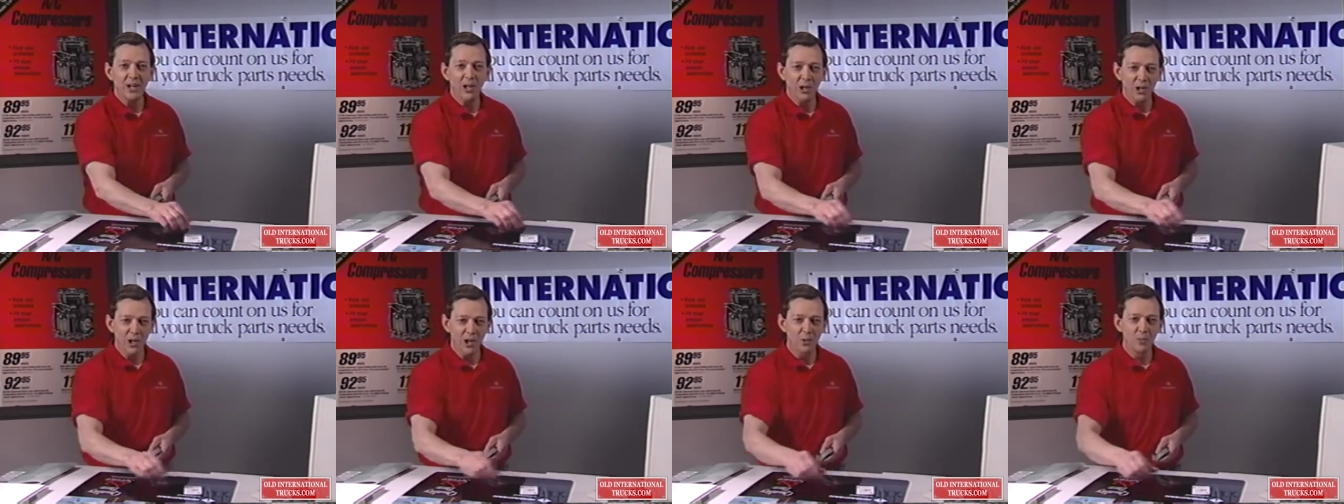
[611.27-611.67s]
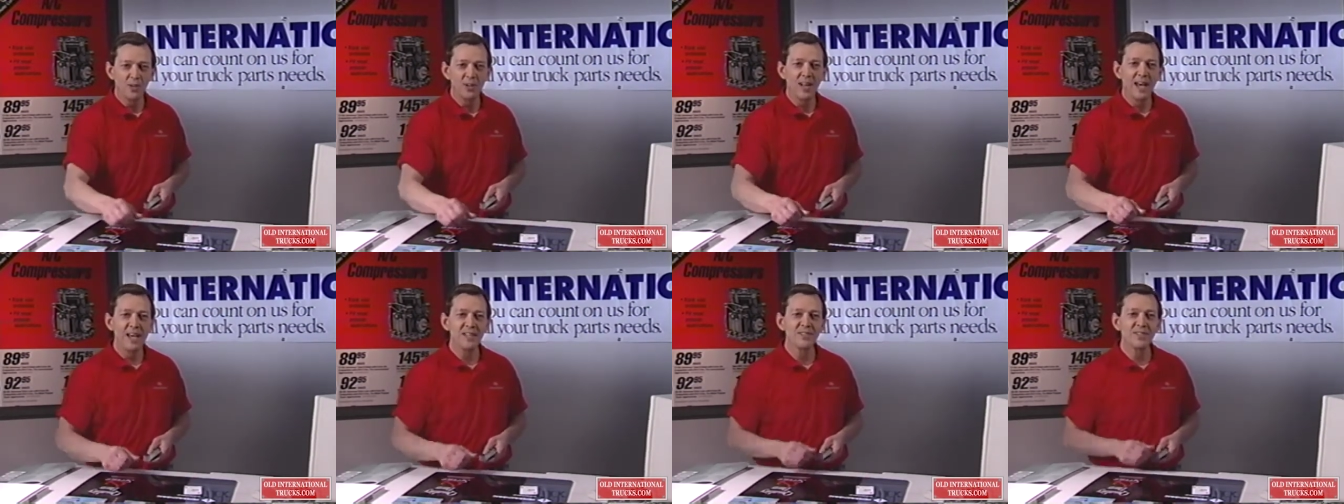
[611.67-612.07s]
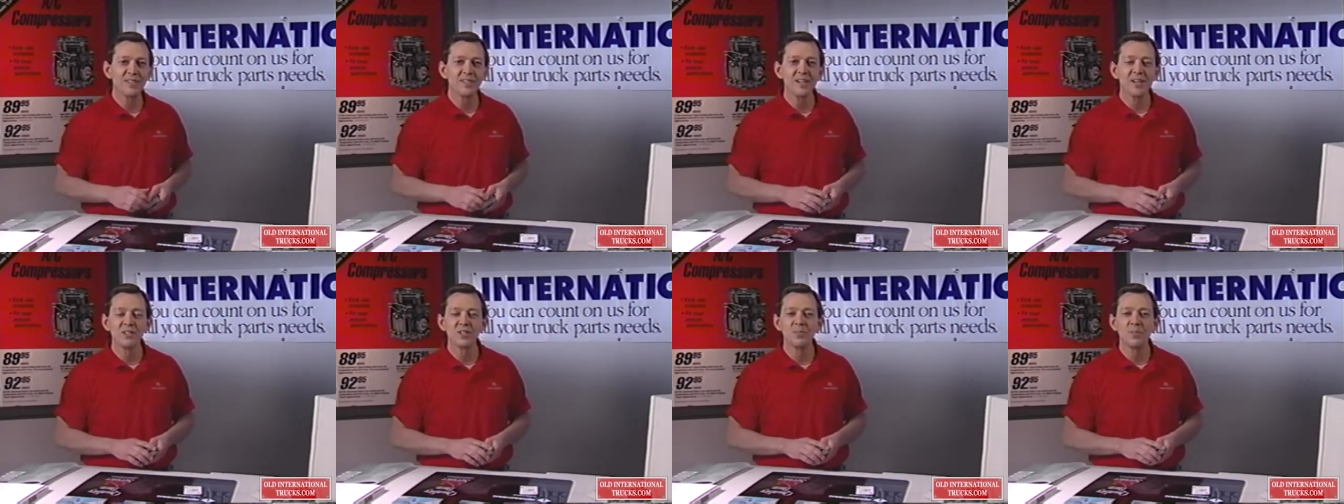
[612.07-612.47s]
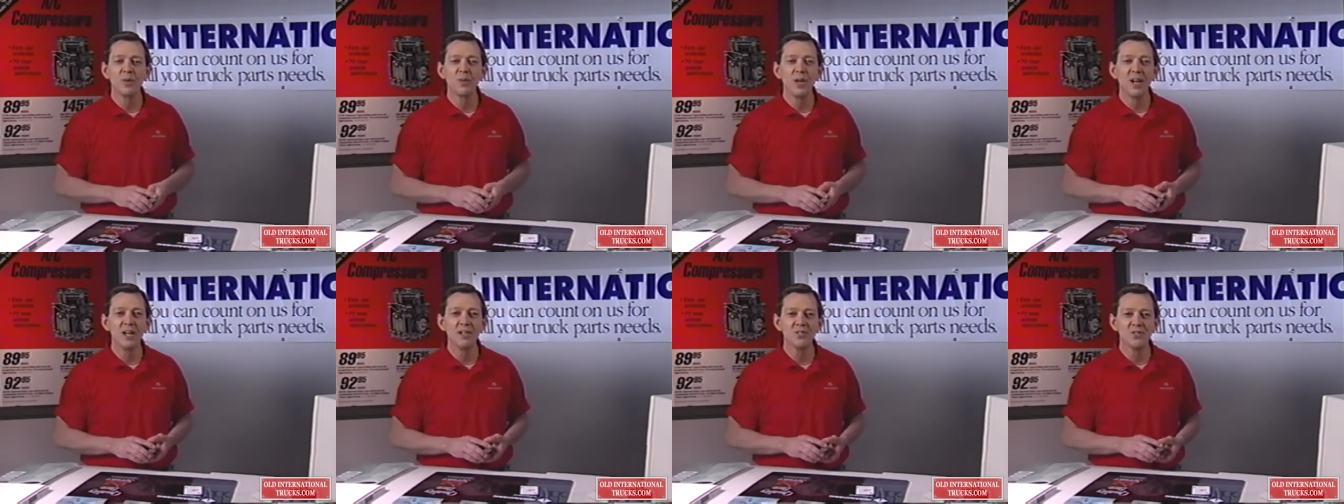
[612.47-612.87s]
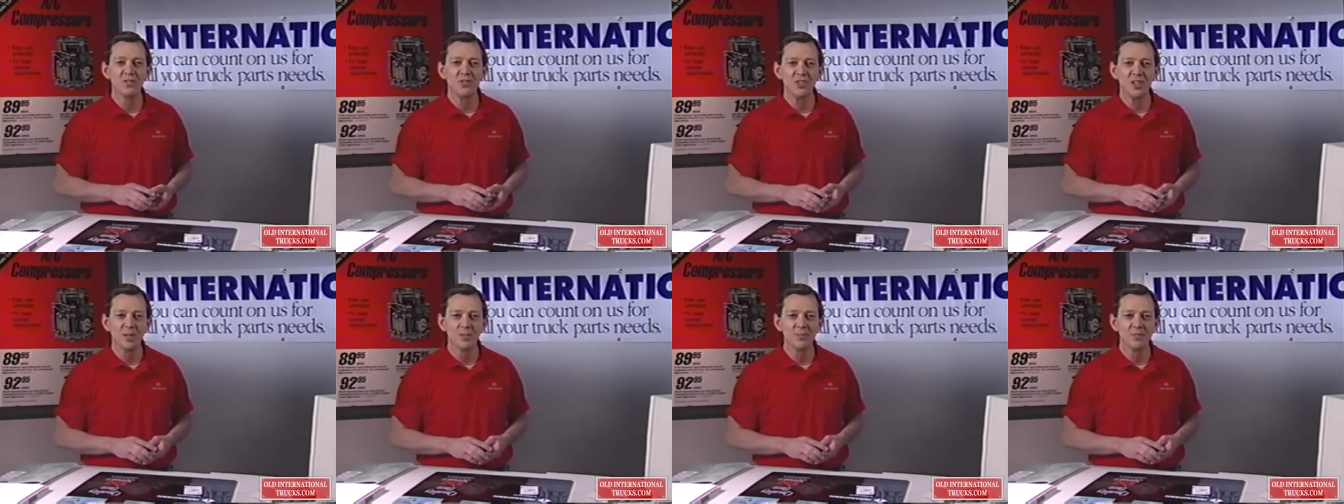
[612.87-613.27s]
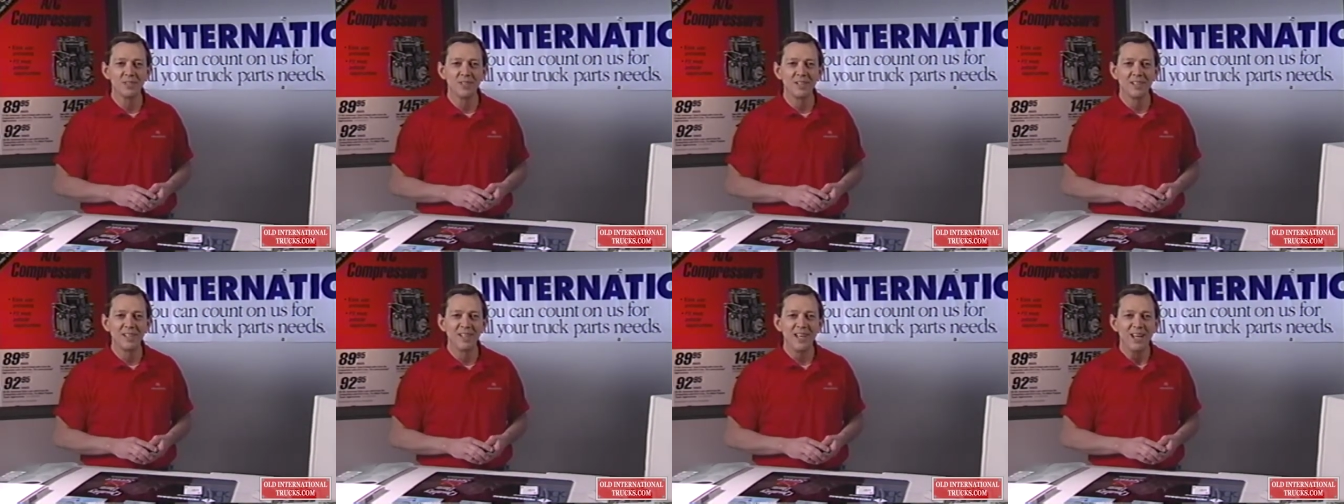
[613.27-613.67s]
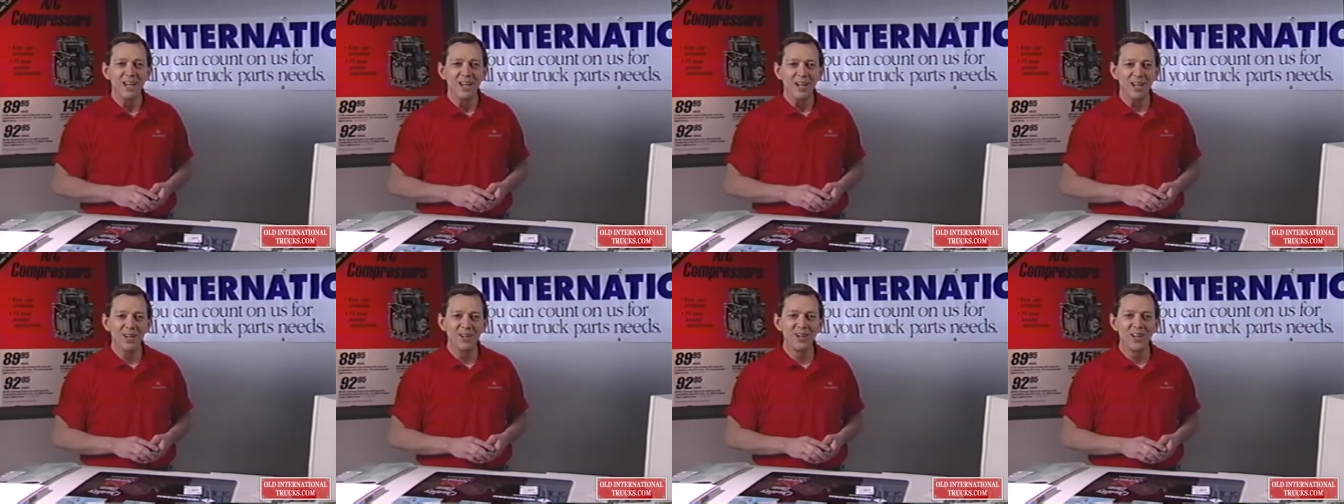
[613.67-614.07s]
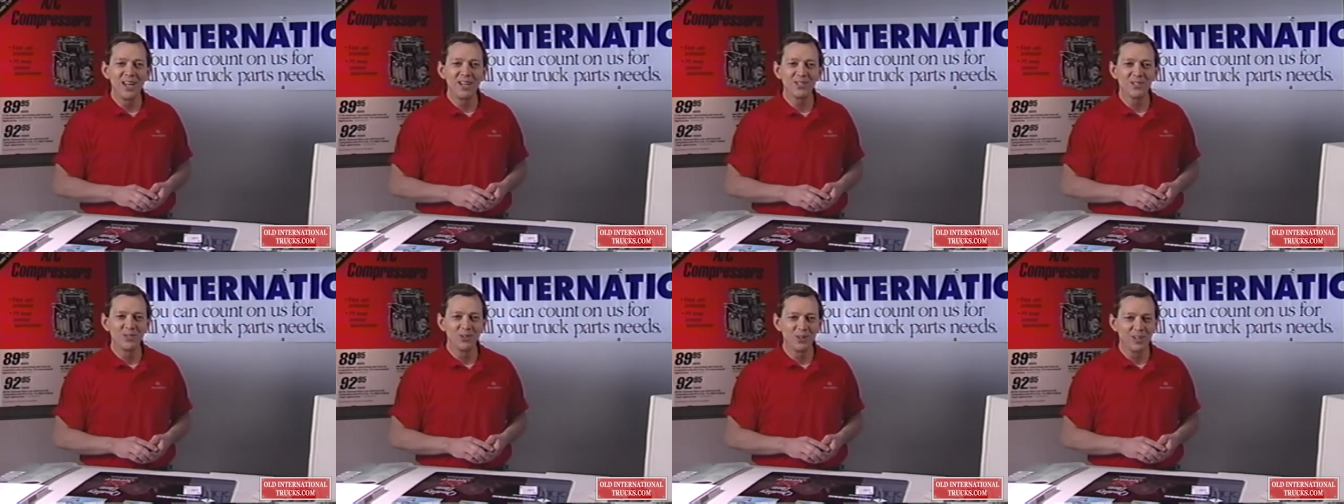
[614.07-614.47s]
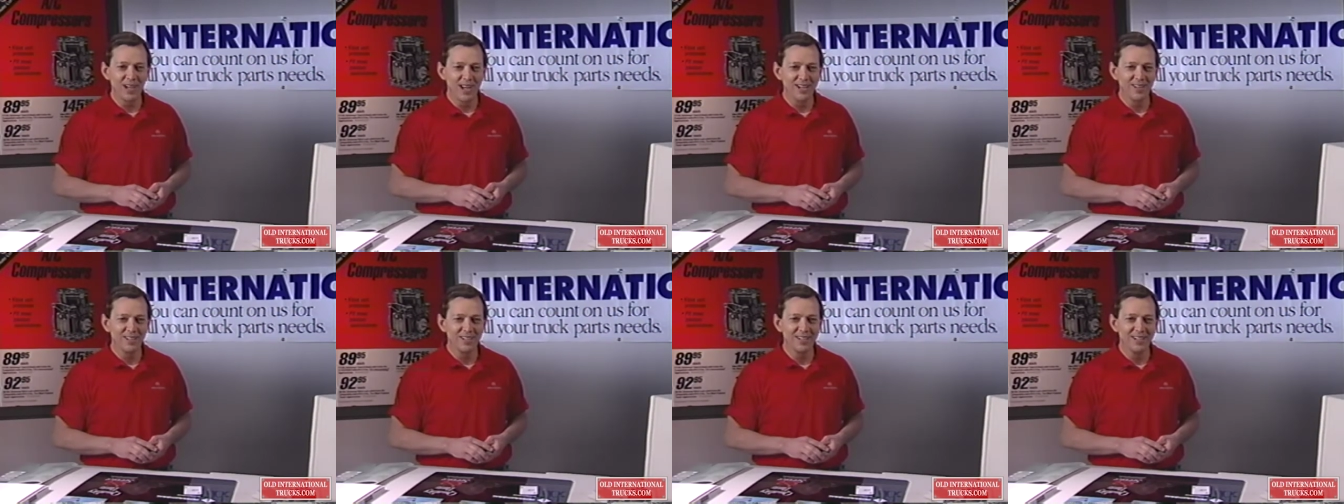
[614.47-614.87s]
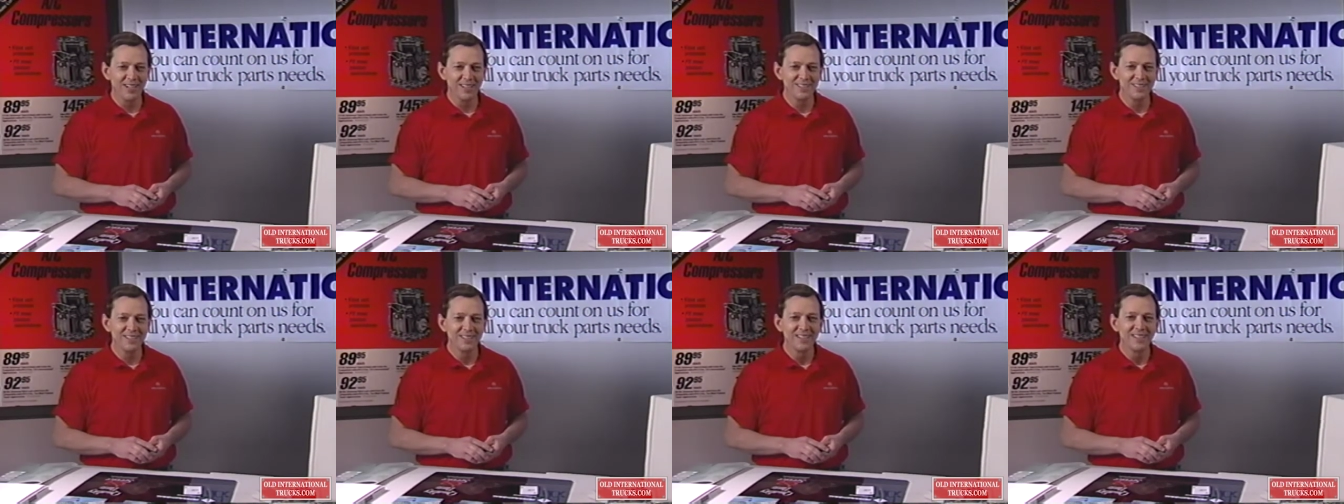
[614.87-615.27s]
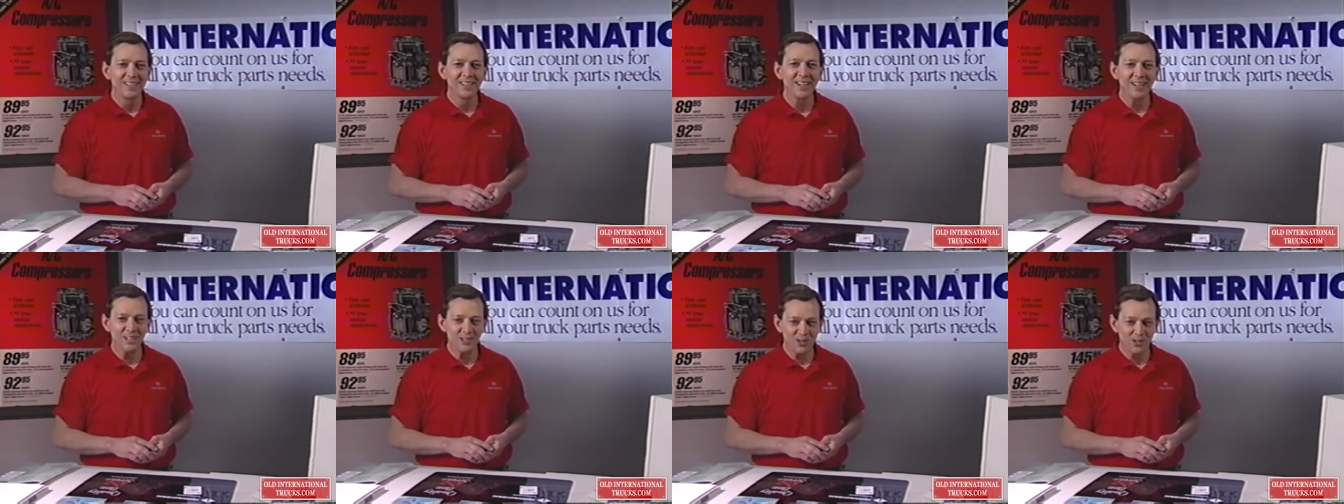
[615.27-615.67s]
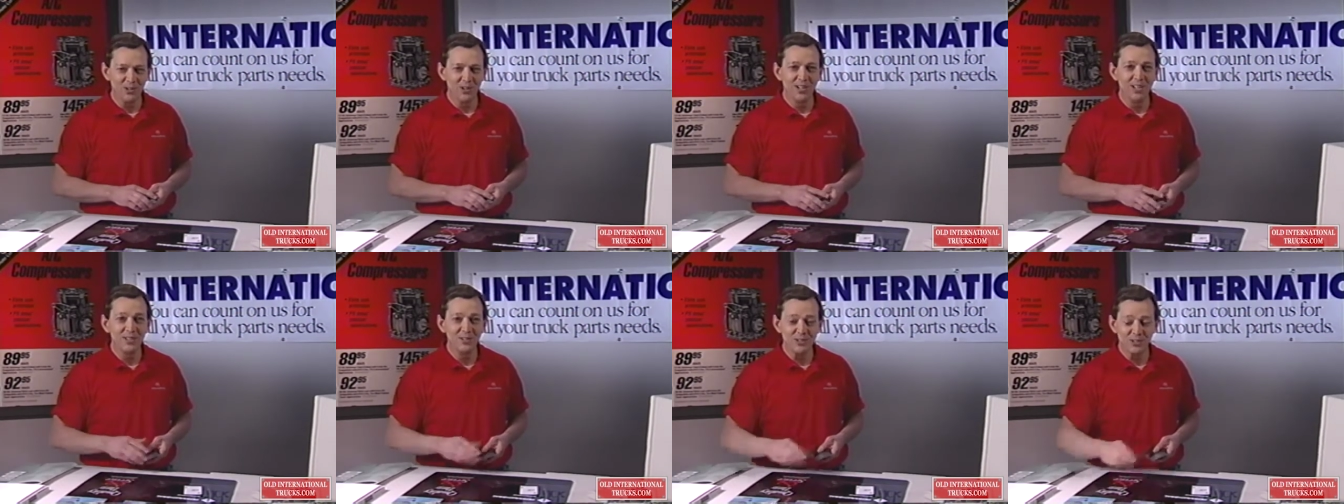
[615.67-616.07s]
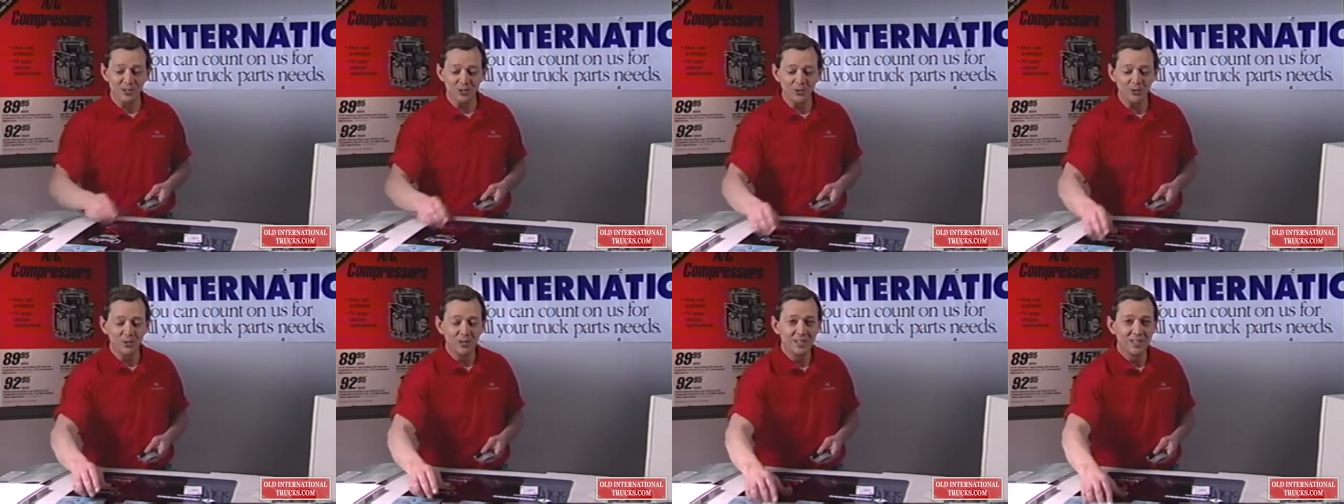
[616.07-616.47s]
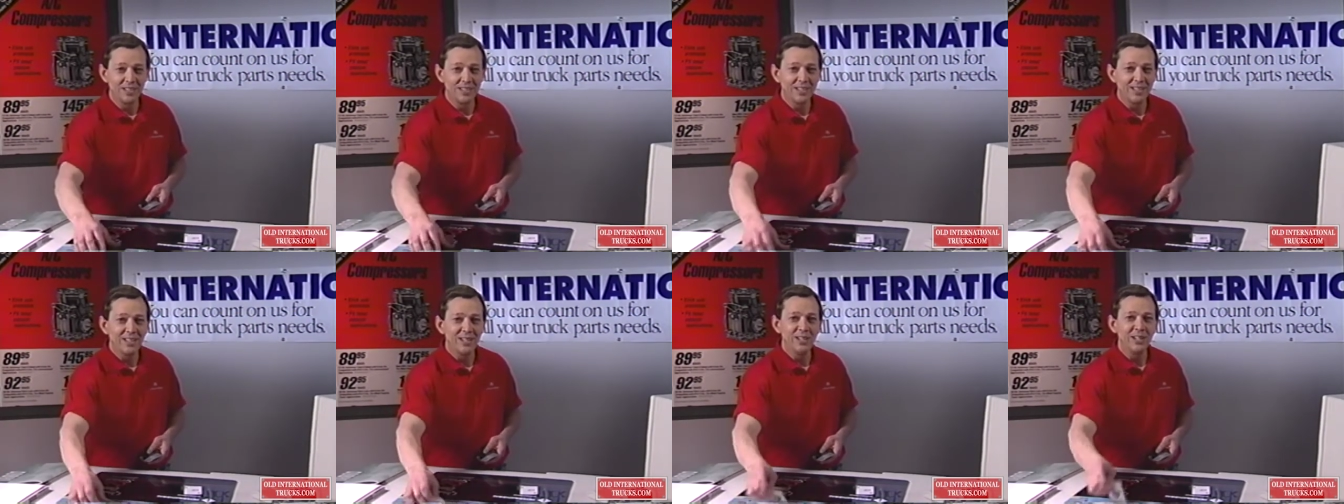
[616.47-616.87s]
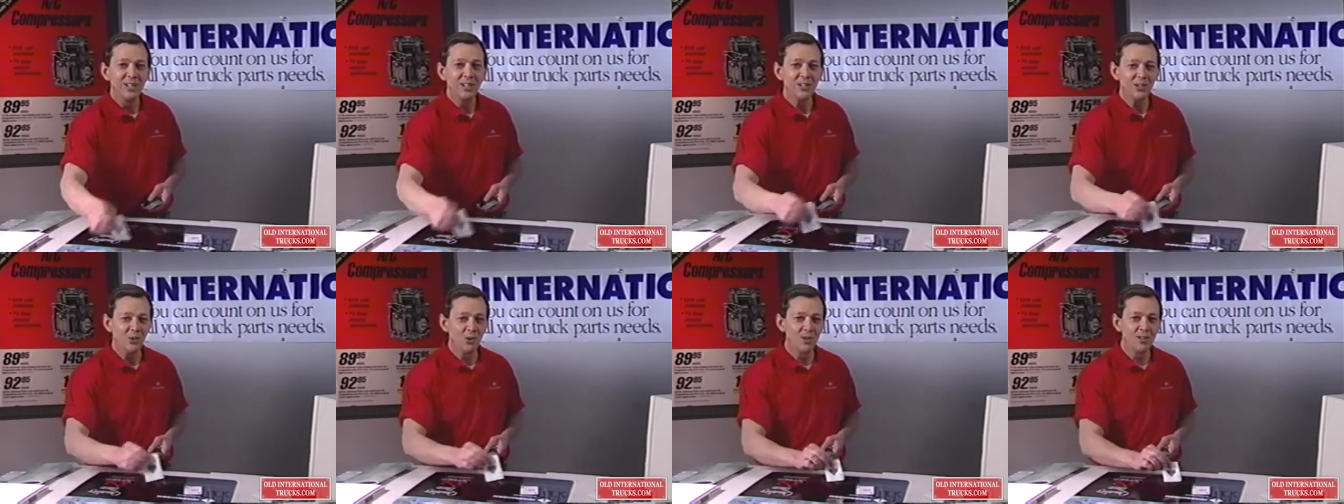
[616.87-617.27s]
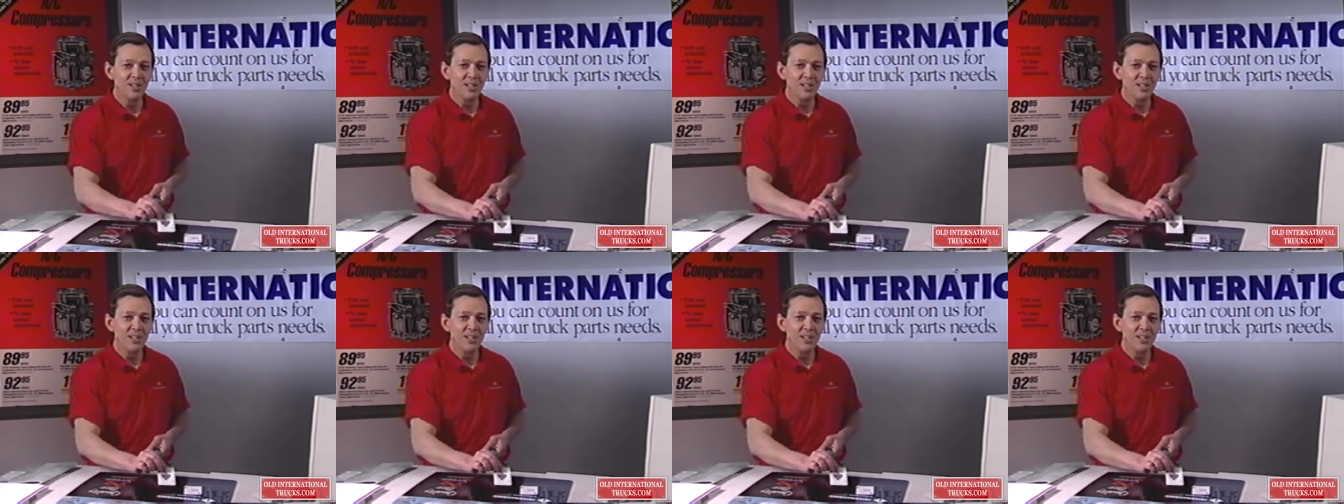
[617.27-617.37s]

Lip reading: along with lasting customer relationships, International Glider Kits can turn into your